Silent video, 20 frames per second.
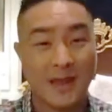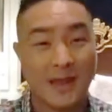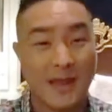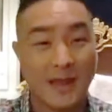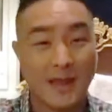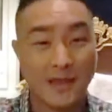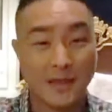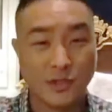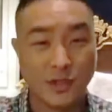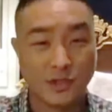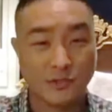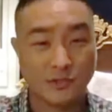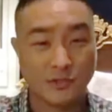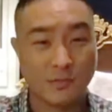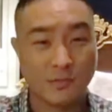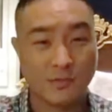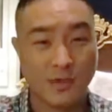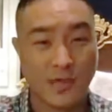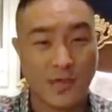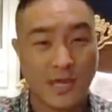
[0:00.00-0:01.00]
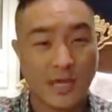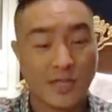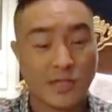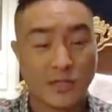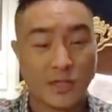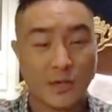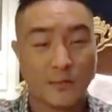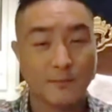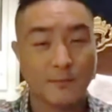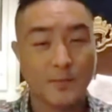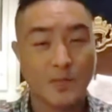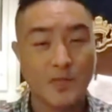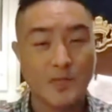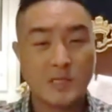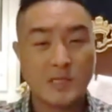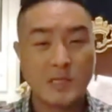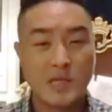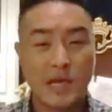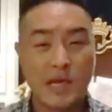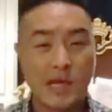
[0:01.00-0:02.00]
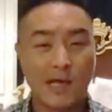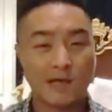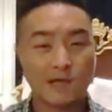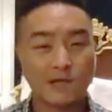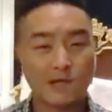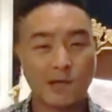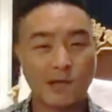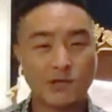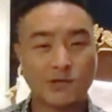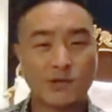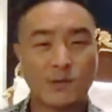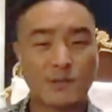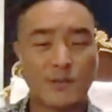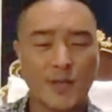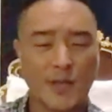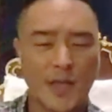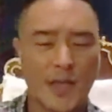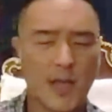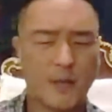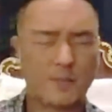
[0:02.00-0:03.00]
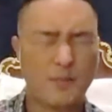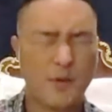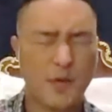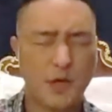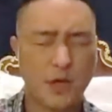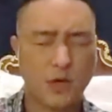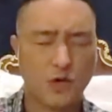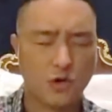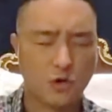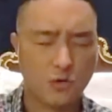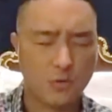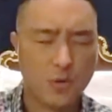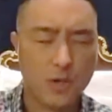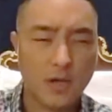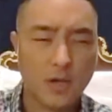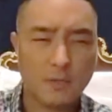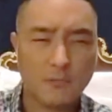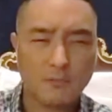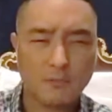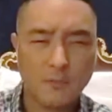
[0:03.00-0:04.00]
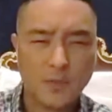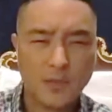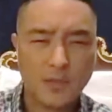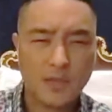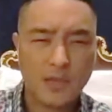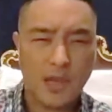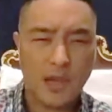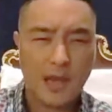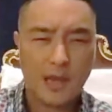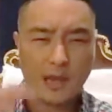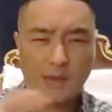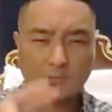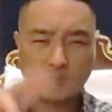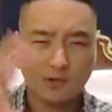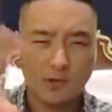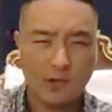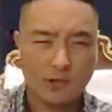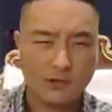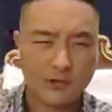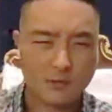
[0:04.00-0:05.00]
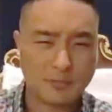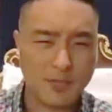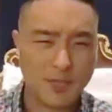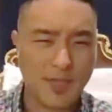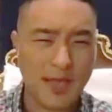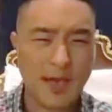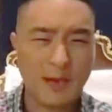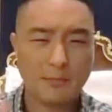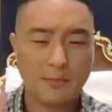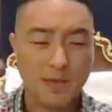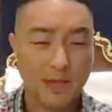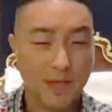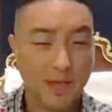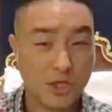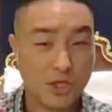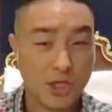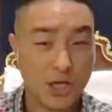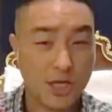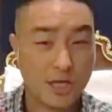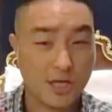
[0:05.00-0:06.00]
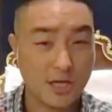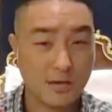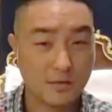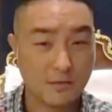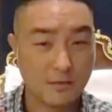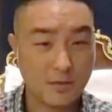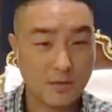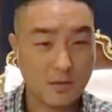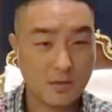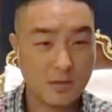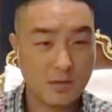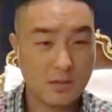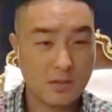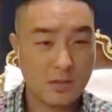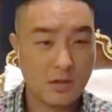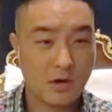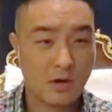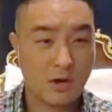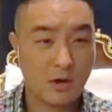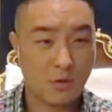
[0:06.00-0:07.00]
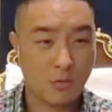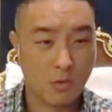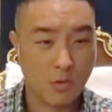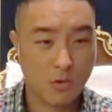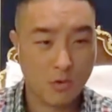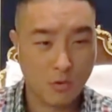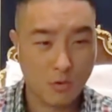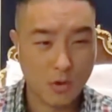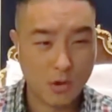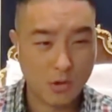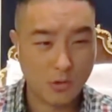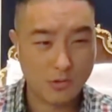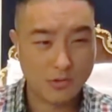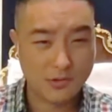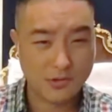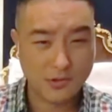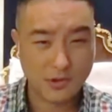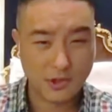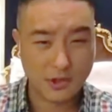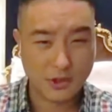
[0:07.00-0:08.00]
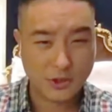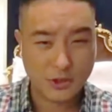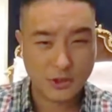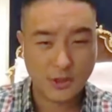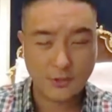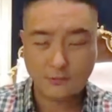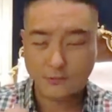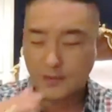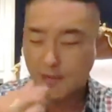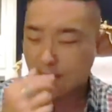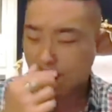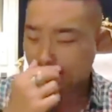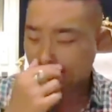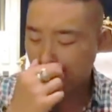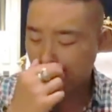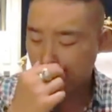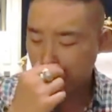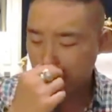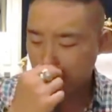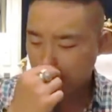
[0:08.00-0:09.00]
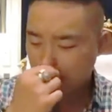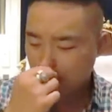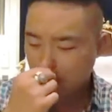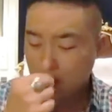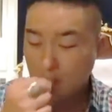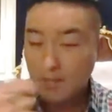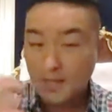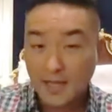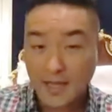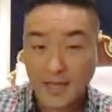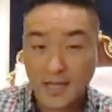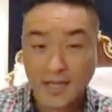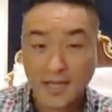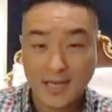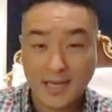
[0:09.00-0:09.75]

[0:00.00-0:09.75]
a shift in Asia. Some say Asia. I saw something happening in Korea, and I saw something happening in China. All right, we're, we're going to see a shift happen